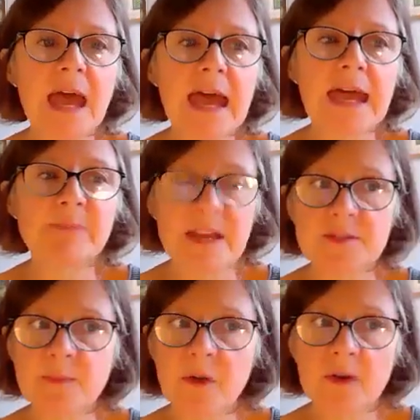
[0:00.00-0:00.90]

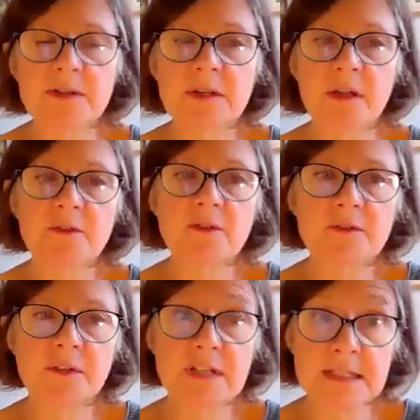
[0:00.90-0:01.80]
benchmark sort of
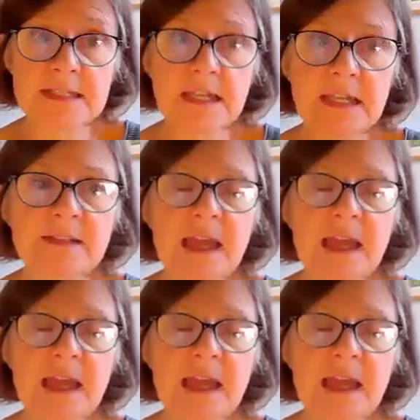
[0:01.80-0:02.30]
statistics,